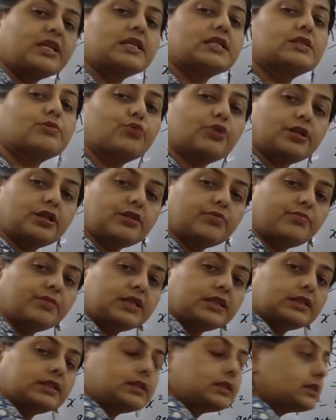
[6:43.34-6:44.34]
what it
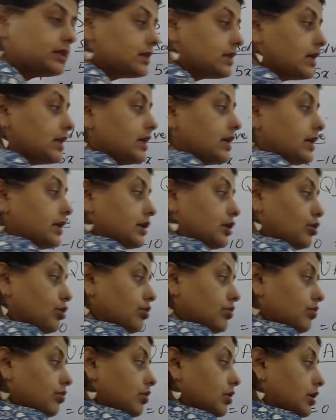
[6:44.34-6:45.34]
means is
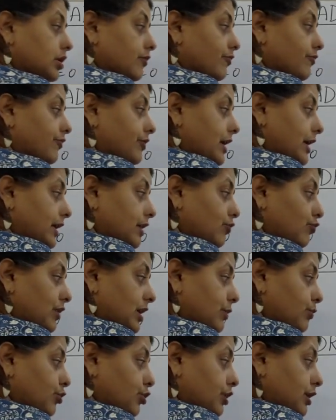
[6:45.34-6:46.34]
you find
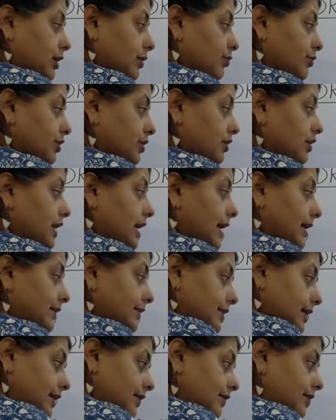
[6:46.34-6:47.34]
one more number
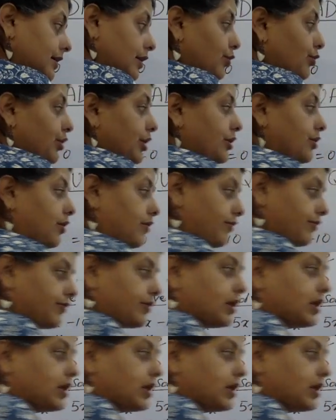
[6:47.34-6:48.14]
and then round it off.